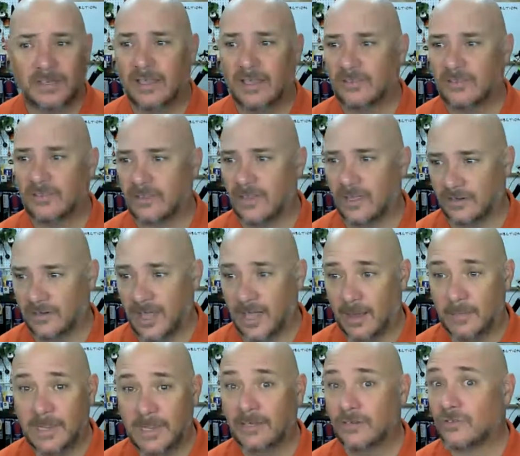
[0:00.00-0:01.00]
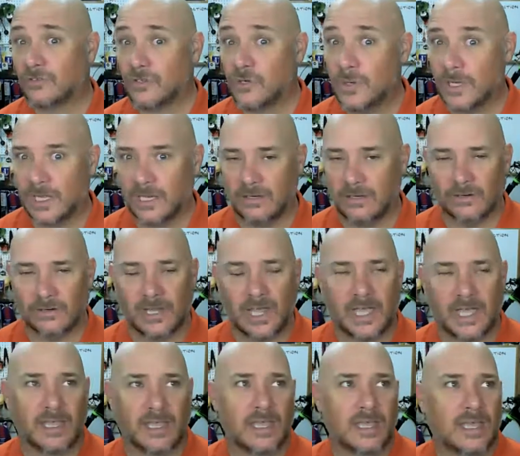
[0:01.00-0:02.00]
It takes a long time. And then you're doing it and you're
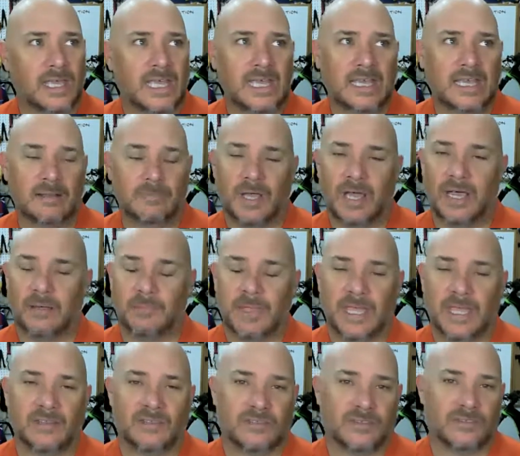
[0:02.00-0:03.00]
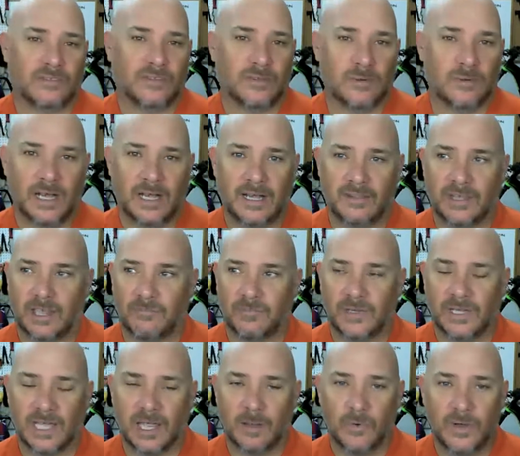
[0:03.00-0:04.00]
like, oh man, this isn't doing anything. I
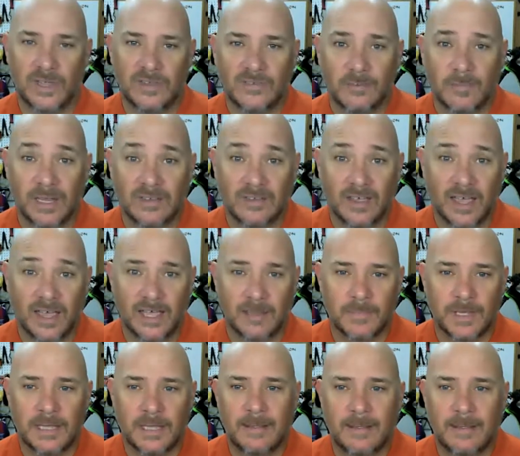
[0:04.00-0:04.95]
feel like I'm wasting my time.